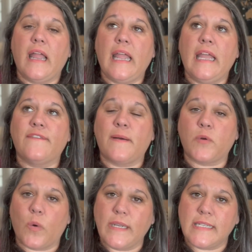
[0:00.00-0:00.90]
If I'm
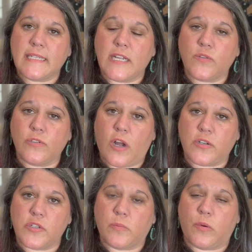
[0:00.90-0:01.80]
going to schedule
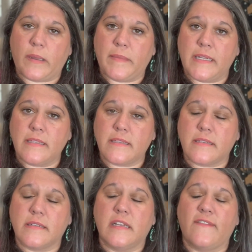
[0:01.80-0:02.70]
doctor's
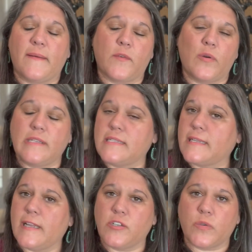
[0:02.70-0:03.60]
appointments, if I'm going to
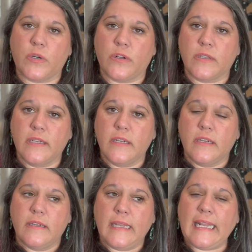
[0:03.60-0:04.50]
schedule
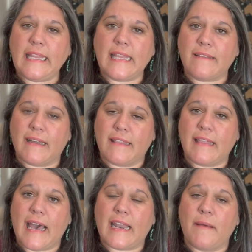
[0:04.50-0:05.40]
anything like
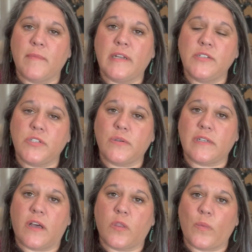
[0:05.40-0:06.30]
that, I'm going to do
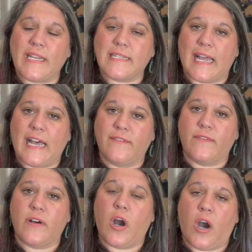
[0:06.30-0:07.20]
it on the weeks I have
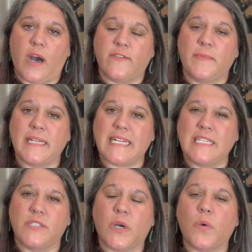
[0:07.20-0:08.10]
off, because I
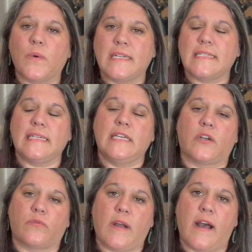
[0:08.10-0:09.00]
don't want it to
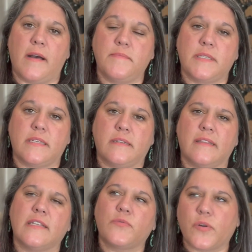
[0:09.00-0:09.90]
interrupt,
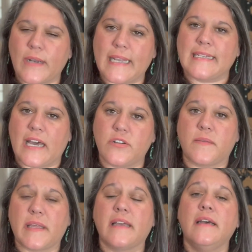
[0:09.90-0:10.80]
unless we're going out of town or
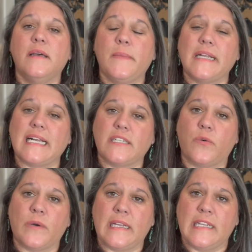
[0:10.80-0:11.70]
something, because I
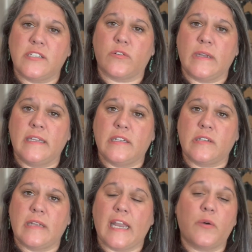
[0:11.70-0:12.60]
don't want it
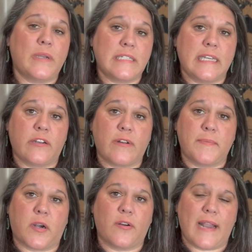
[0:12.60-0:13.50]
to
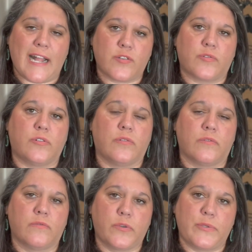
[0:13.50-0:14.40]
interrupt our
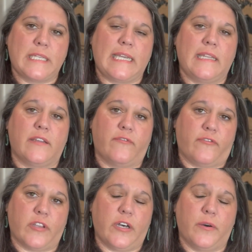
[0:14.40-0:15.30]
natural routine and
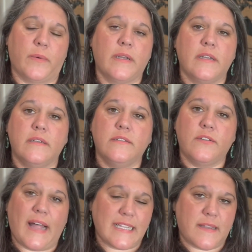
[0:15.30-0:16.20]
flow.
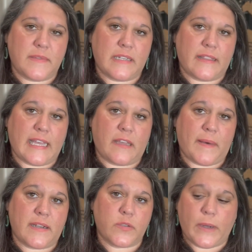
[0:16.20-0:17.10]
So that's something to think
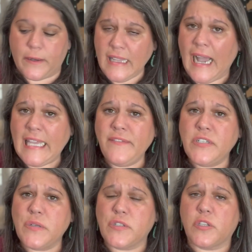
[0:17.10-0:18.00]
about as well. I
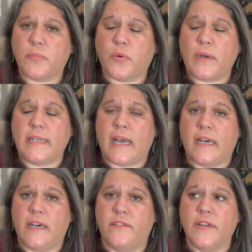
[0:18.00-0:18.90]
even do it to the point
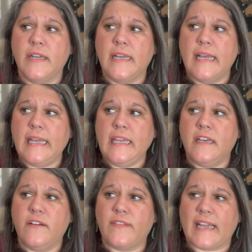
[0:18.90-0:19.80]
of,
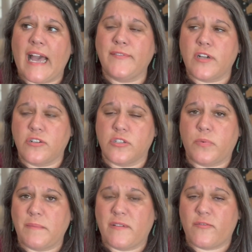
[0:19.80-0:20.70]
if like I have a doctor's
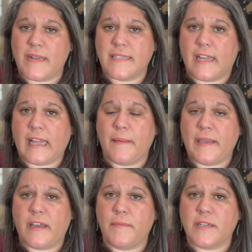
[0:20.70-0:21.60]
appointment for my son
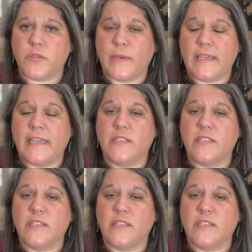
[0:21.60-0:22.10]
coming up next week, he's